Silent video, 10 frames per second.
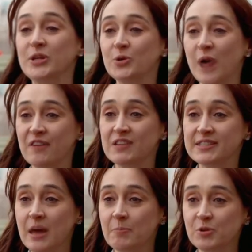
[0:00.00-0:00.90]
We do have
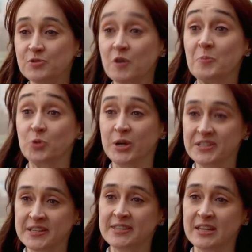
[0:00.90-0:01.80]
examples from
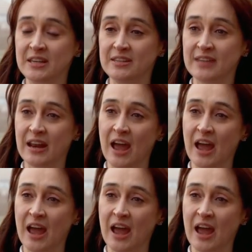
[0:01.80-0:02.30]
26 cities that